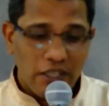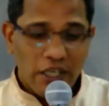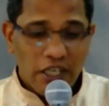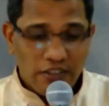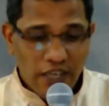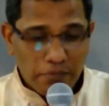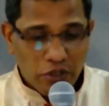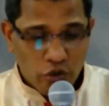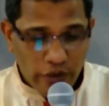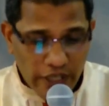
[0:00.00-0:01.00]
In chapter
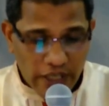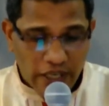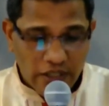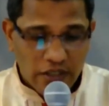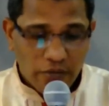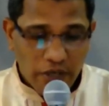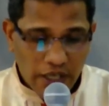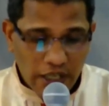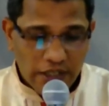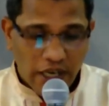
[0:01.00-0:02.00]
twenty-eight, we
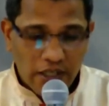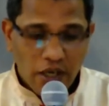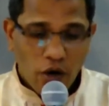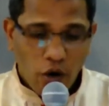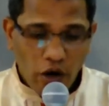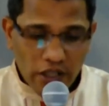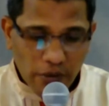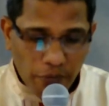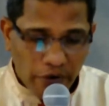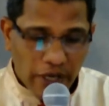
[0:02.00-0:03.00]
read that on
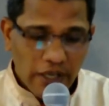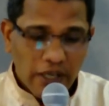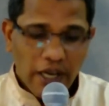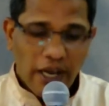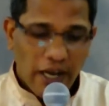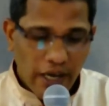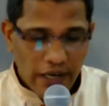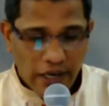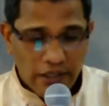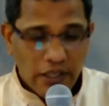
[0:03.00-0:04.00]
the way,
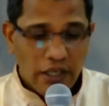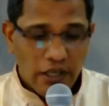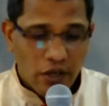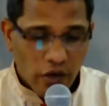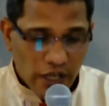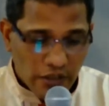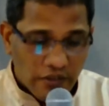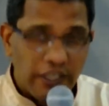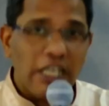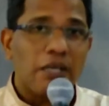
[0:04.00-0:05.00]
Haran, he got a
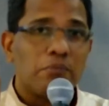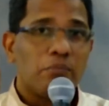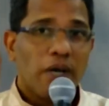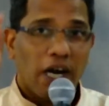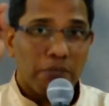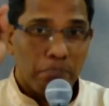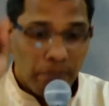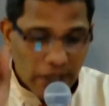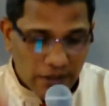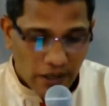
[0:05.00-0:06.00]
dream at
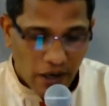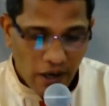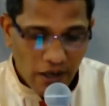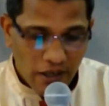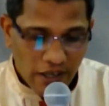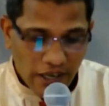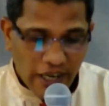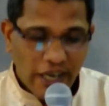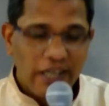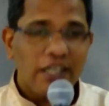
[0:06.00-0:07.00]
Bethel,
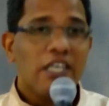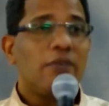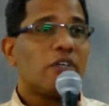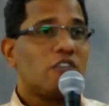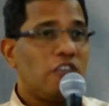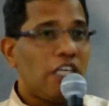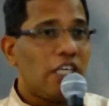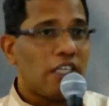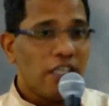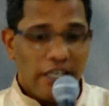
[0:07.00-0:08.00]
and he was
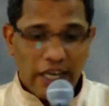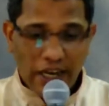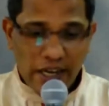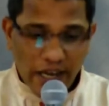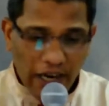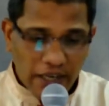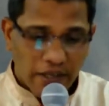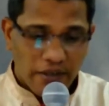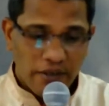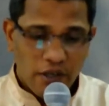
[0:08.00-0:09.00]
seeing a
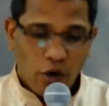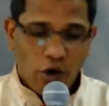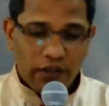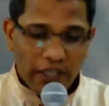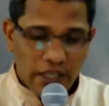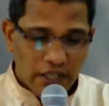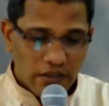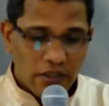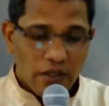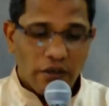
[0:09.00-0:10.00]
ladder on the
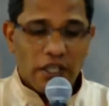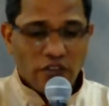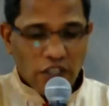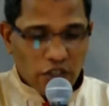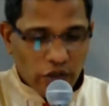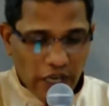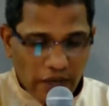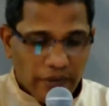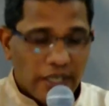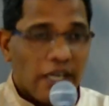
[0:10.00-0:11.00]
earth reaching to
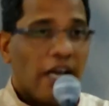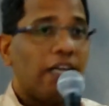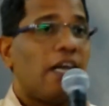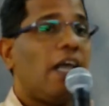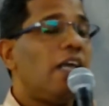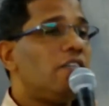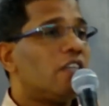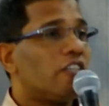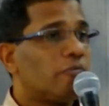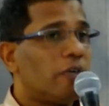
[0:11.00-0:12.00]
heaven, and
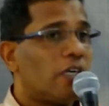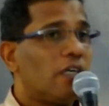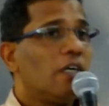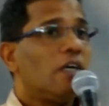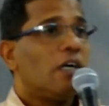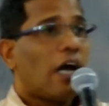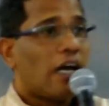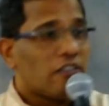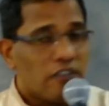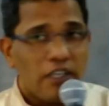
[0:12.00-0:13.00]
angels were
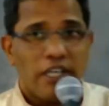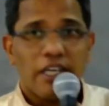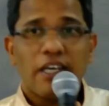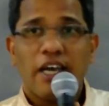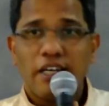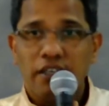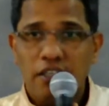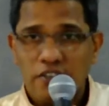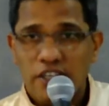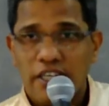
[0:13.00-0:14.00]
ascending and
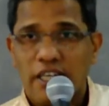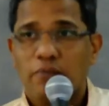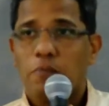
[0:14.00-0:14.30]
descending.